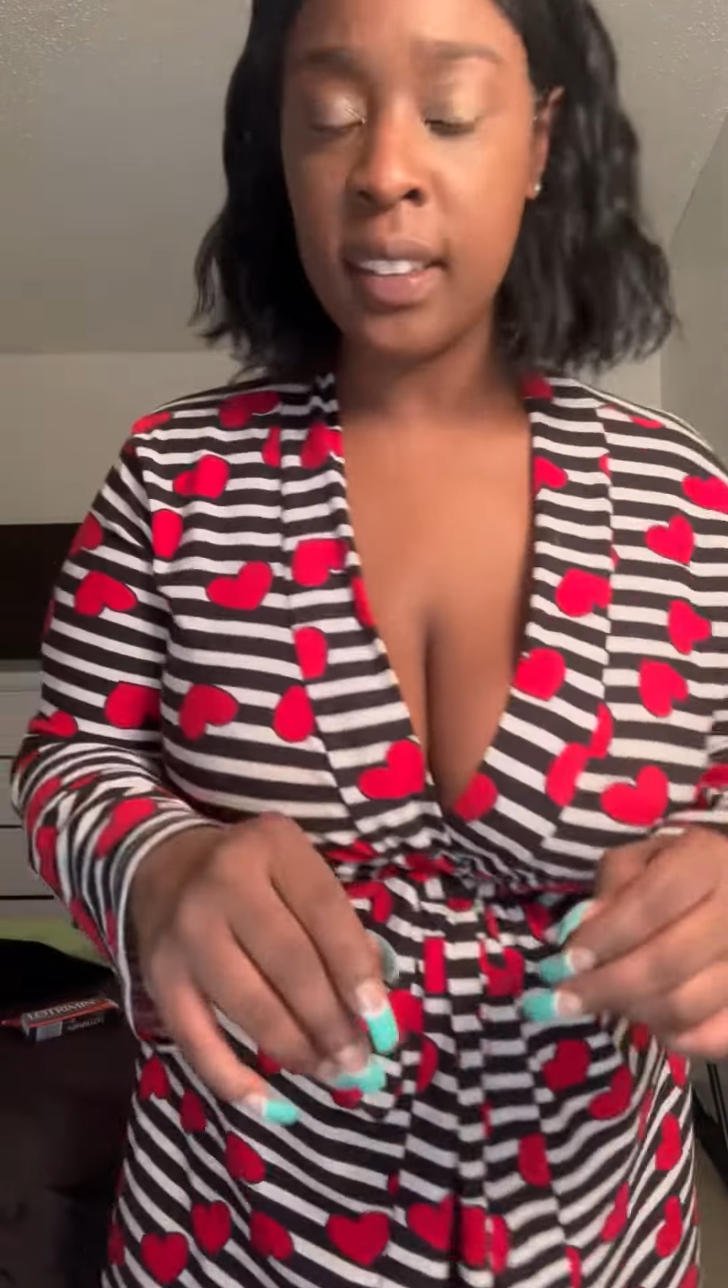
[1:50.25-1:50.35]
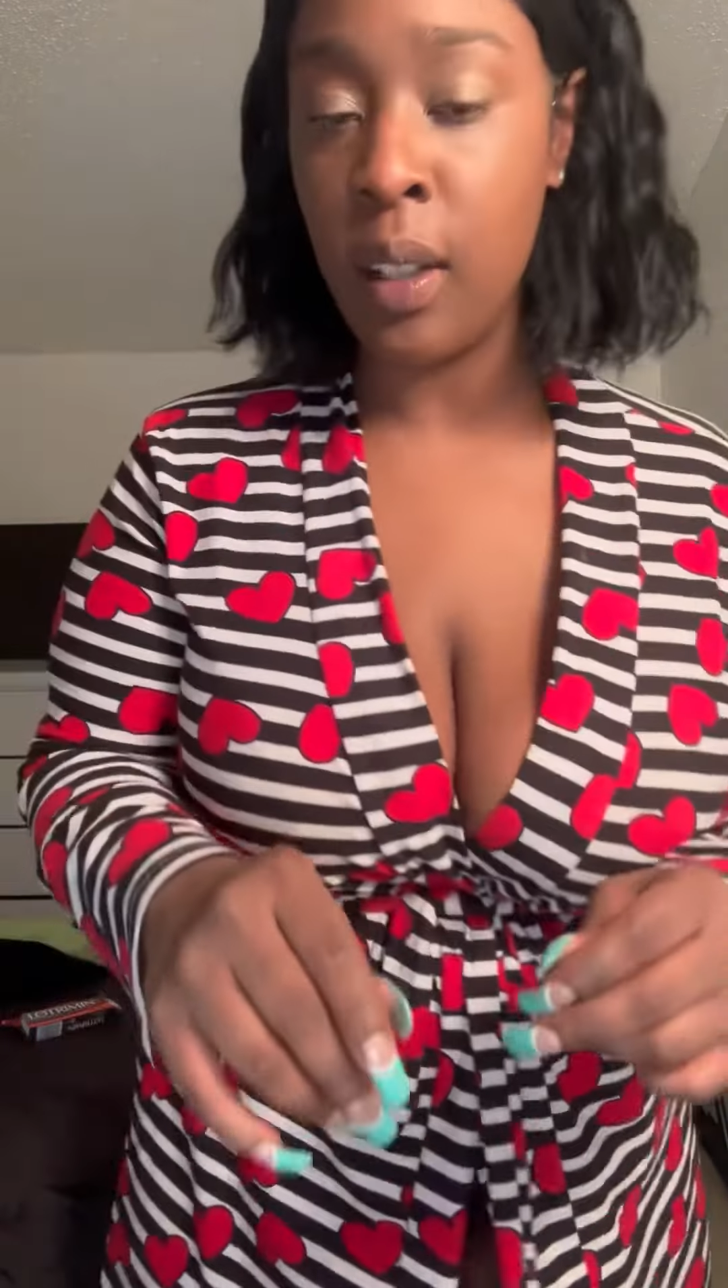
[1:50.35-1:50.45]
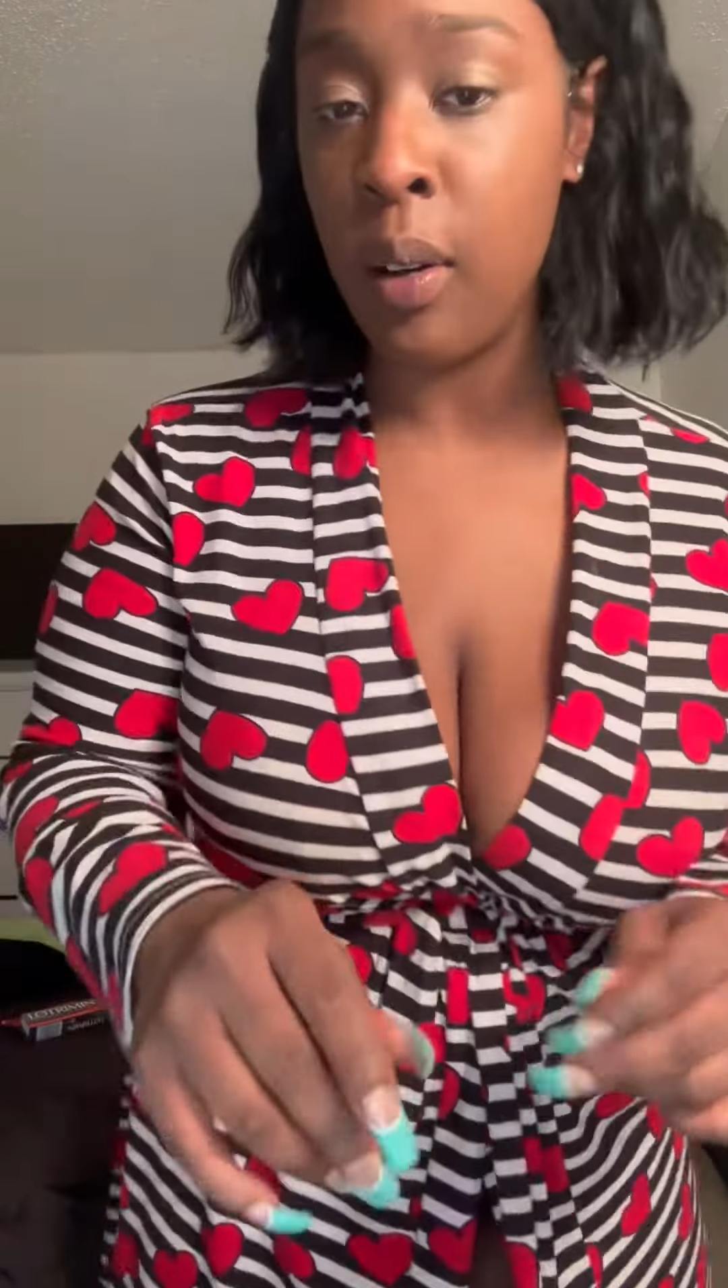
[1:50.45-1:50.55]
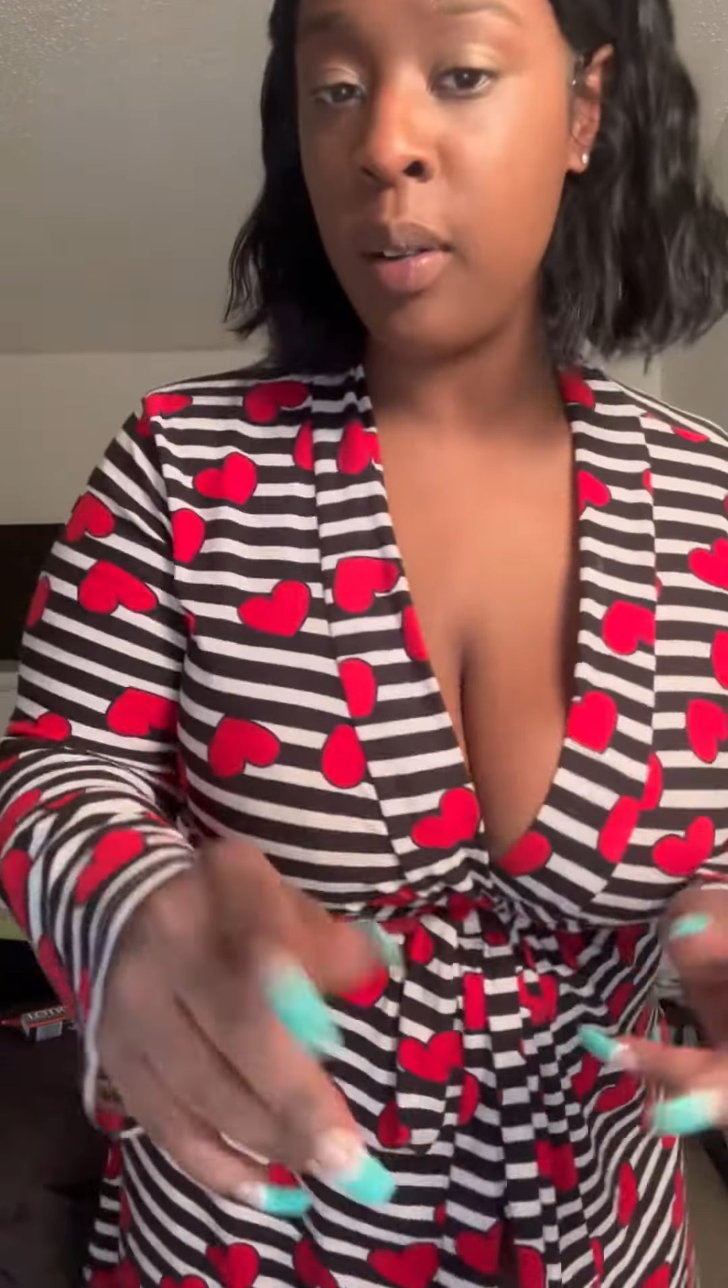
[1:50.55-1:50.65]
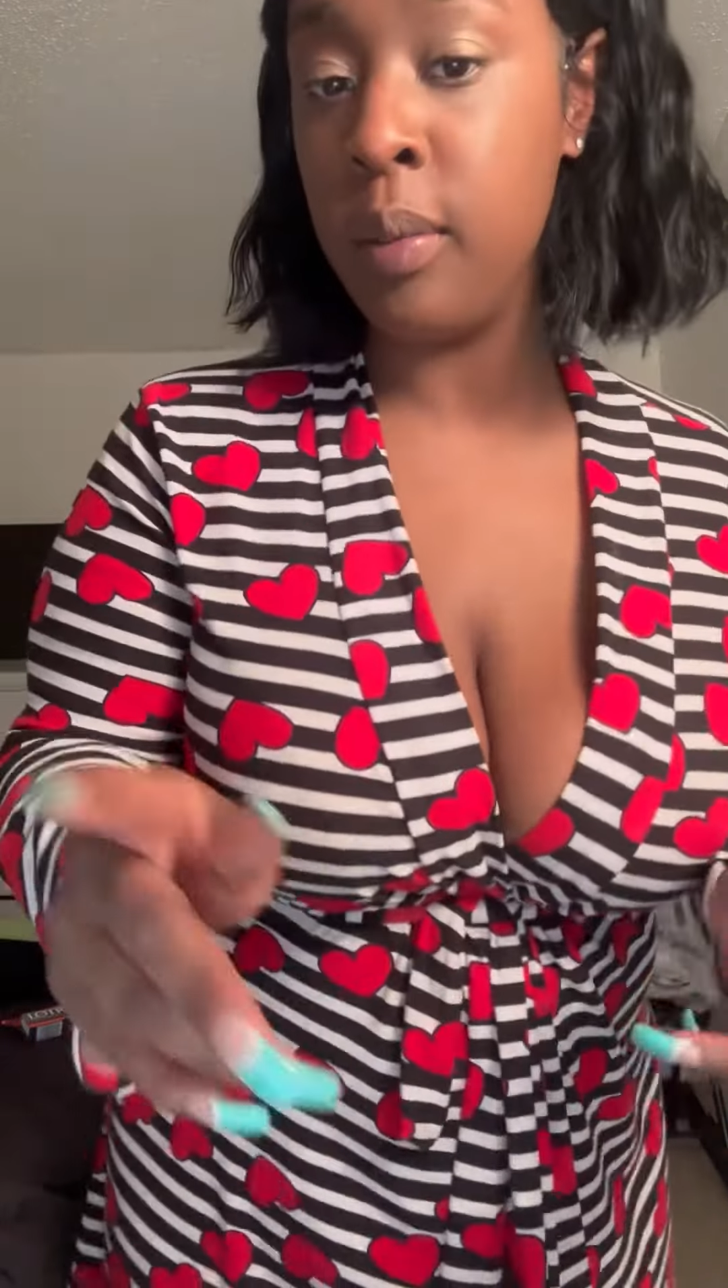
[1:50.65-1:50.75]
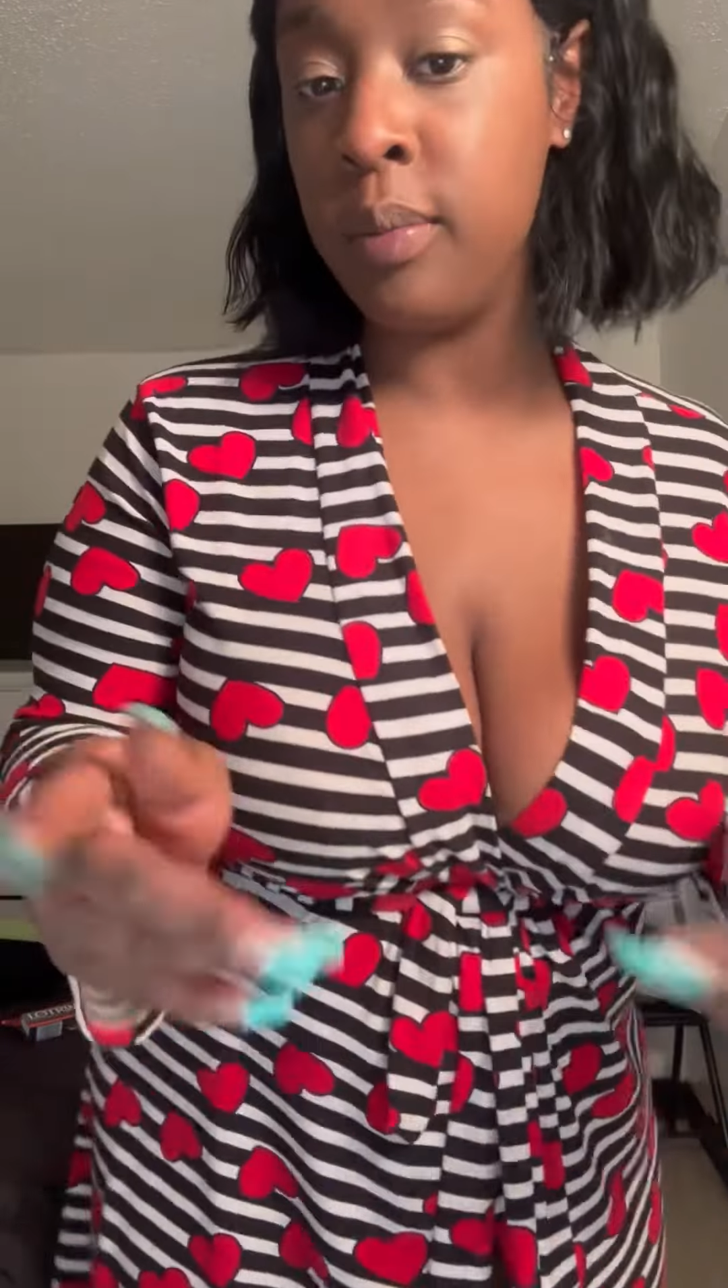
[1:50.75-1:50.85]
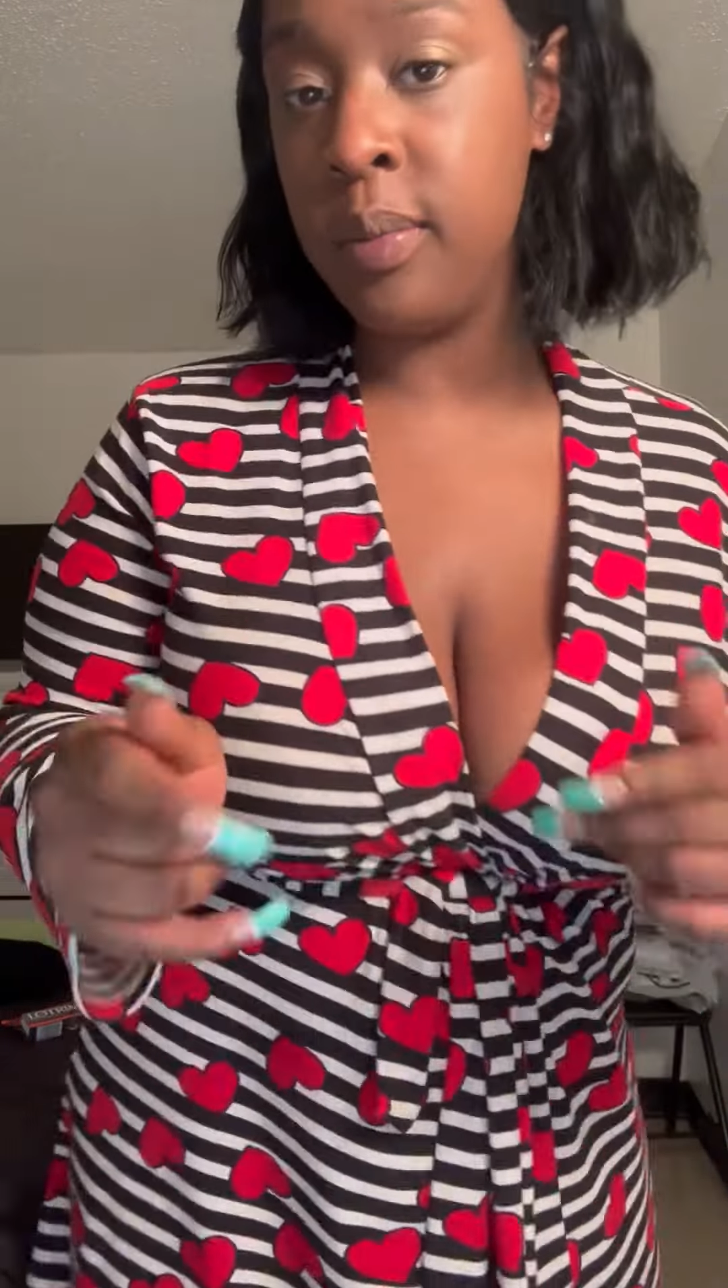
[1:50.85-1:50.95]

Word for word: so